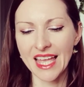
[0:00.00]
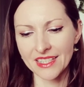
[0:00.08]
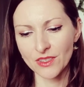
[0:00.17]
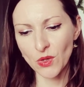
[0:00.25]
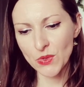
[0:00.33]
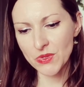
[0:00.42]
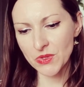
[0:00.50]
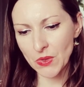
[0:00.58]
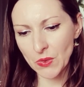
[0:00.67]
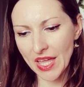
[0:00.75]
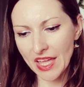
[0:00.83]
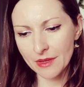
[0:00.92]
And
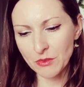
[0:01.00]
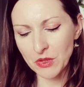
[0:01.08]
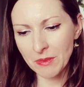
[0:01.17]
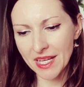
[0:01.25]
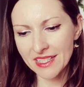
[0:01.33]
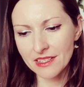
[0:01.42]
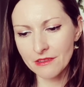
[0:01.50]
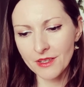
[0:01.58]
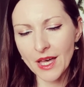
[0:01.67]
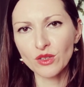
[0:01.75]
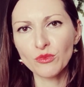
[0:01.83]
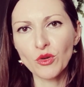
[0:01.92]
also, I'm reminded of
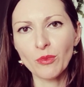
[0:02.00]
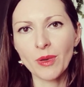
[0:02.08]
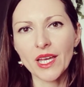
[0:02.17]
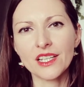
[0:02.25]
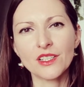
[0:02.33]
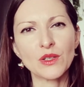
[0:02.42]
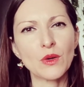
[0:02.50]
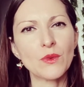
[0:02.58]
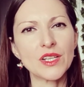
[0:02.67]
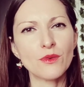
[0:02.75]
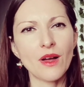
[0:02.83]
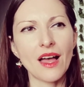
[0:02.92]
elbow pain. You know,
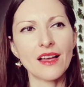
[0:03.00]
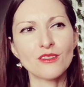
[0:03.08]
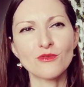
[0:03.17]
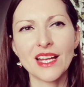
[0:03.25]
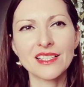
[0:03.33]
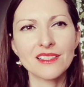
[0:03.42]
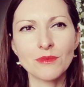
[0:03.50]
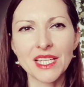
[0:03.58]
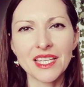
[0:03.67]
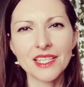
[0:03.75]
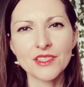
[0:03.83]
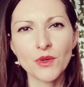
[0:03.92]
when you
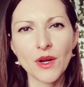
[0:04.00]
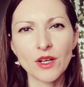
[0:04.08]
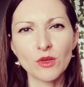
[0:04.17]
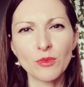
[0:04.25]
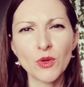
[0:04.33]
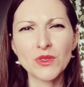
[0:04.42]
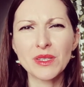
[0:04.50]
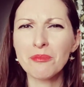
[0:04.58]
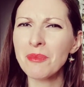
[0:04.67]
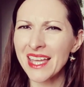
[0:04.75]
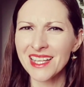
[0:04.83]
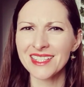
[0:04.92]
randomly hit your elbow, the
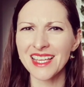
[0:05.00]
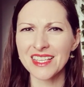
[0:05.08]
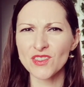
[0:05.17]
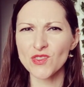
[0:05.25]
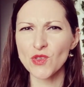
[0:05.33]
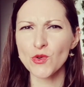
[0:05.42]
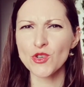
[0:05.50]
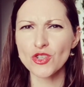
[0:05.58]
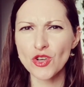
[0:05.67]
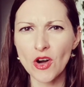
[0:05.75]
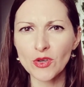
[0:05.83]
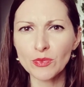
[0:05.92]
pain is so
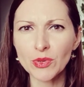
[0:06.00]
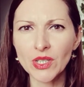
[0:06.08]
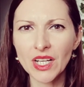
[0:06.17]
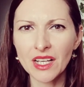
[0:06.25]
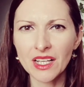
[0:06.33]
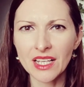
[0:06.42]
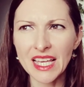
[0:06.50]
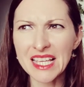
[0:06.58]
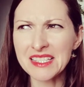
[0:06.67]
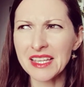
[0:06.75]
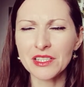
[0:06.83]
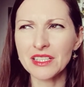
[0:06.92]
sharp.
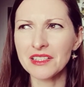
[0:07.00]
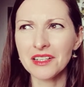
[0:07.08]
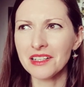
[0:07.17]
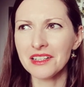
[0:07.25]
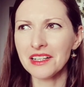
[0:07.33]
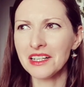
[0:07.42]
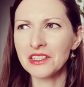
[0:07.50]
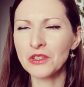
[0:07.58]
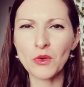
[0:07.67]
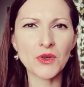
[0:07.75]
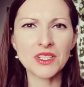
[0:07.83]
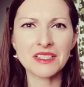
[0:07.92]
It's like an
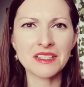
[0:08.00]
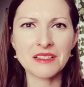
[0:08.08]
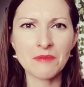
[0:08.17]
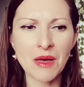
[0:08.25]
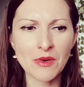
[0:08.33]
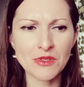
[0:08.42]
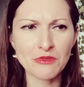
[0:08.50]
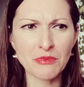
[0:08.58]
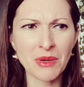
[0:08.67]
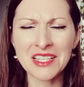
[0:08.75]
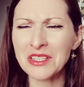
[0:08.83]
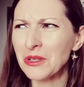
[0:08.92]
inordinate amount
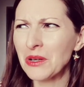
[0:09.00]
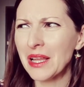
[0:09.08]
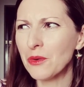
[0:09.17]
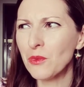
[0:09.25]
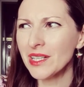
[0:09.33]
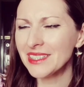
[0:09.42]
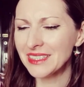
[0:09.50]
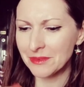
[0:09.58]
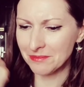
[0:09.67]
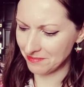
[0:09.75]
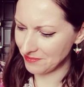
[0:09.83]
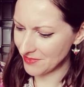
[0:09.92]
of pain, and you're like, what
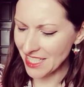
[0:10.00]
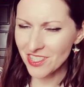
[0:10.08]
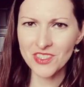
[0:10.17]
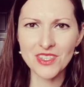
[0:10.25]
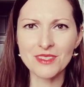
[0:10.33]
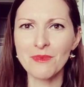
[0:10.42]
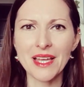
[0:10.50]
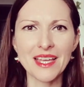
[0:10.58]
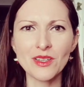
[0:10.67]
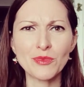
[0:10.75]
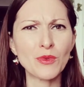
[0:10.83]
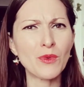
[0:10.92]
the? It's just my
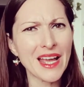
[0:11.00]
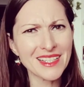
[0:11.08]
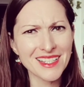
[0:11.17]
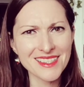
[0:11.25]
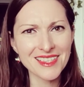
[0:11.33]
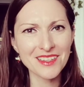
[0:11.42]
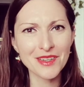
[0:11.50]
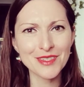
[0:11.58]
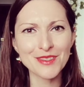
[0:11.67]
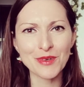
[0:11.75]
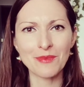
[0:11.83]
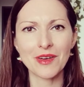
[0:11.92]
elbow. Why does it
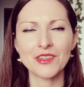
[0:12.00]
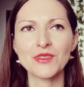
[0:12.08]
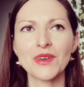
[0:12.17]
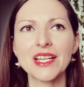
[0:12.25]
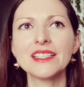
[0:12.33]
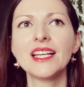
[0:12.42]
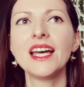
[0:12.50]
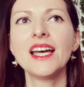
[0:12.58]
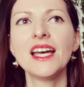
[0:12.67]
hurt so much, right?